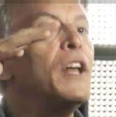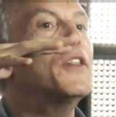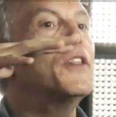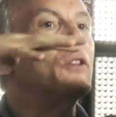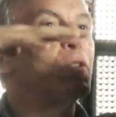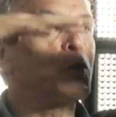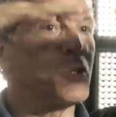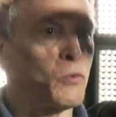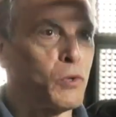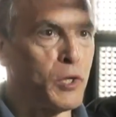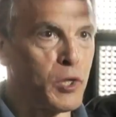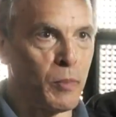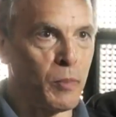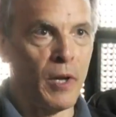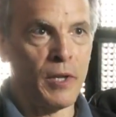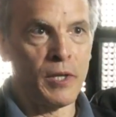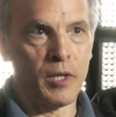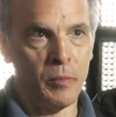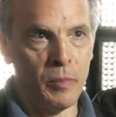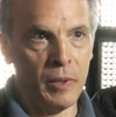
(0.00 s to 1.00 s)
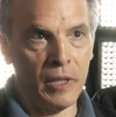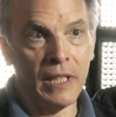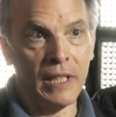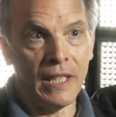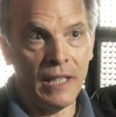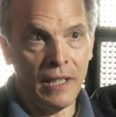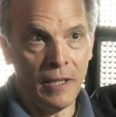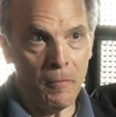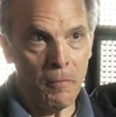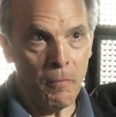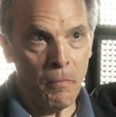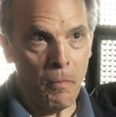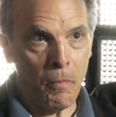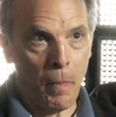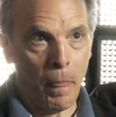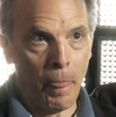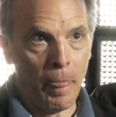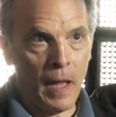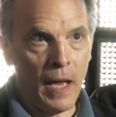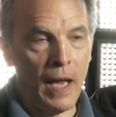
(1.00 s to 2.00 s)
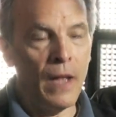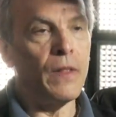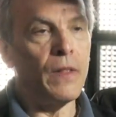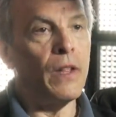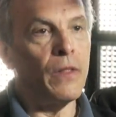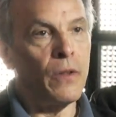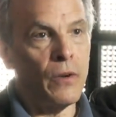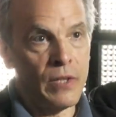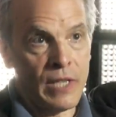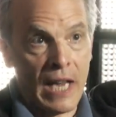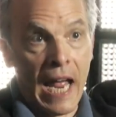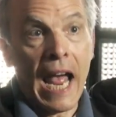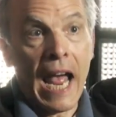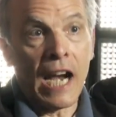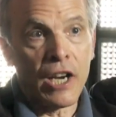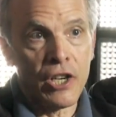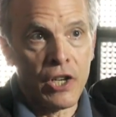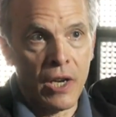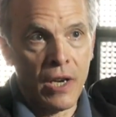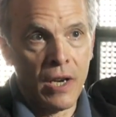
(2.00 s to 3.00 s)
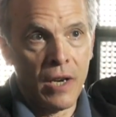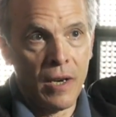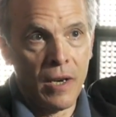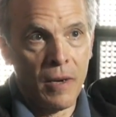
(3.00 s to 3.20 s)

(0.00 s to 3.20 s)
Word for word: There's a responsibility, and then there's action.